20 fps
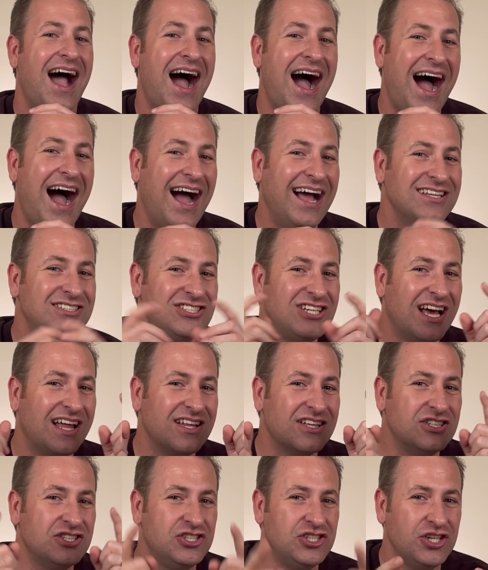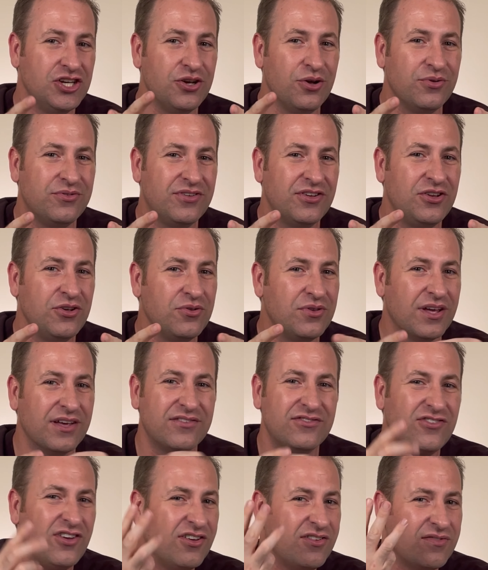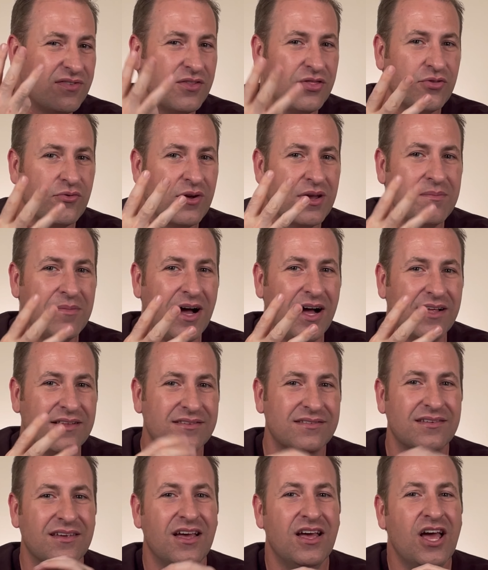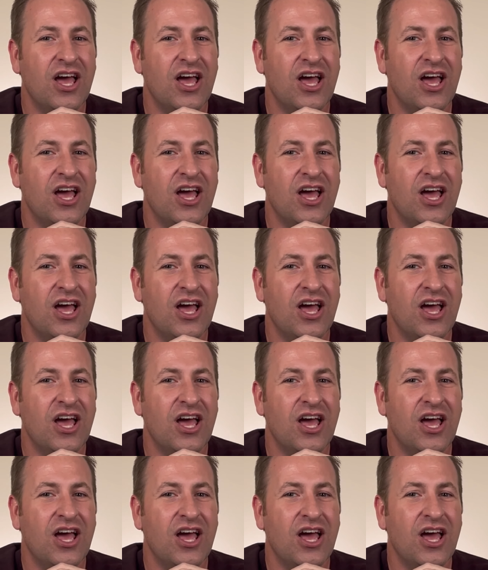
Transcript: I challenge you to do this just for 3 months.